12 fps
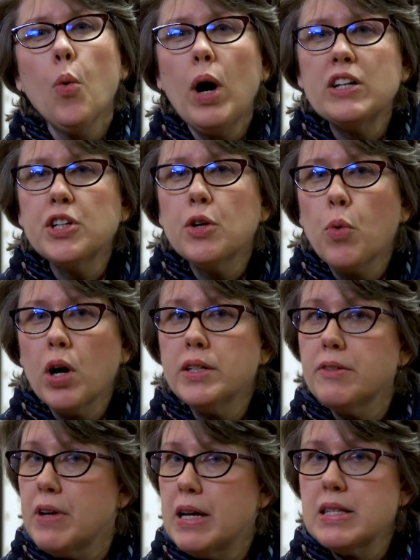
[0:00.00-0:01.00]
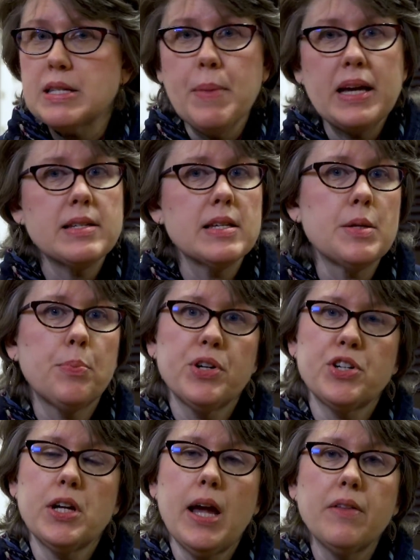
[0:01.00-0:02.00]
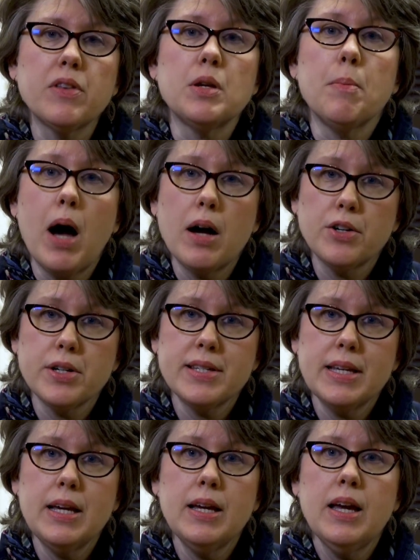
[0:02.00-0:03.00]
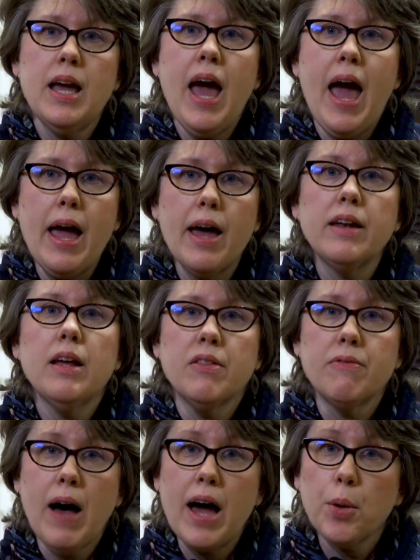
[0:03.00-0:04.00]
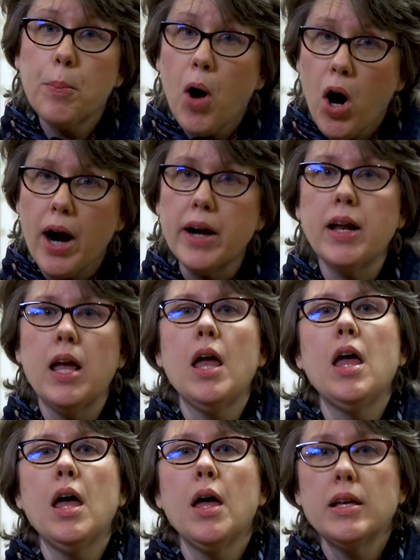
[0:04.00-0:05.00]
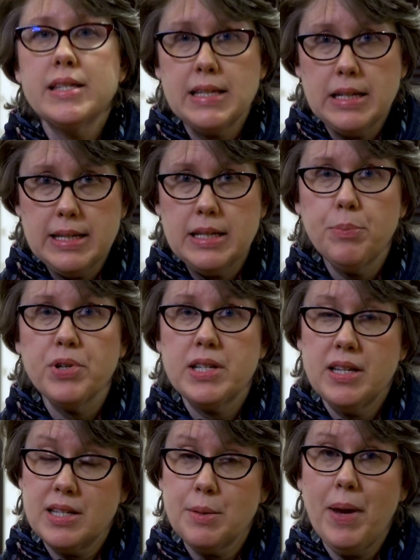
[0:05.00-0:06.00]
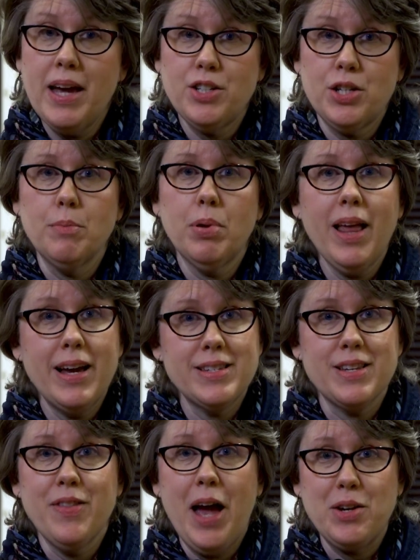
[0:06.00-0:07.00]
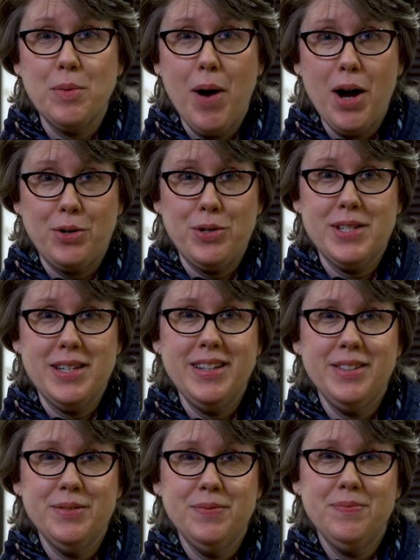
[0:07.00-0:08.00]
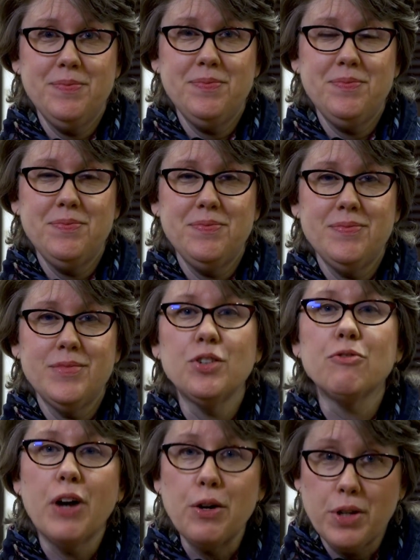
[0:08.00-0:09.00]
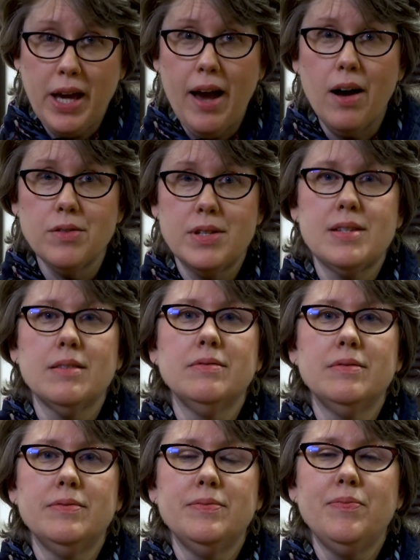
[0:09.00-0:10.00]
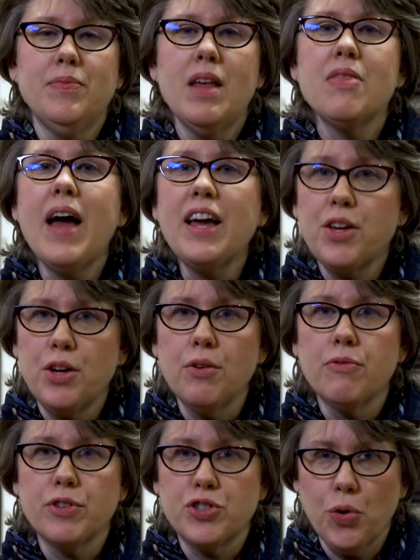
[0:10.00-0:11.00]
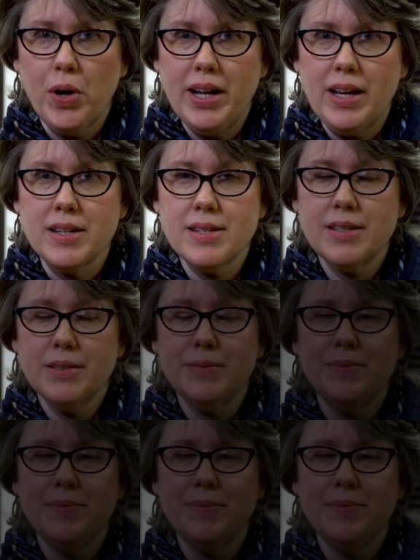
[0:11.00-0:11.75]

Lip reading: Watching world events makes us appreciate the democracy and the vital part citizen participation plays in that democracy. Your vote counts. Thank you for joining us.